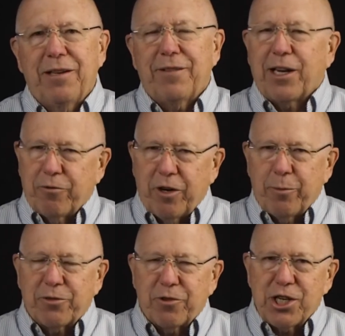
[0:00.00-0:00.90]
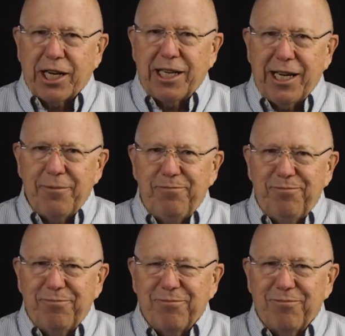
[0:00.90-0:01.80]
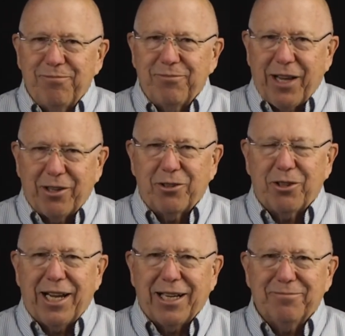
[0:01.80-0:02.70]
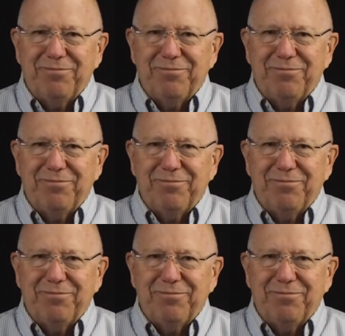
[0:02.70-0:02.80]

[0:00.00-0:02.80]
Thank you very much for checking in. Good day.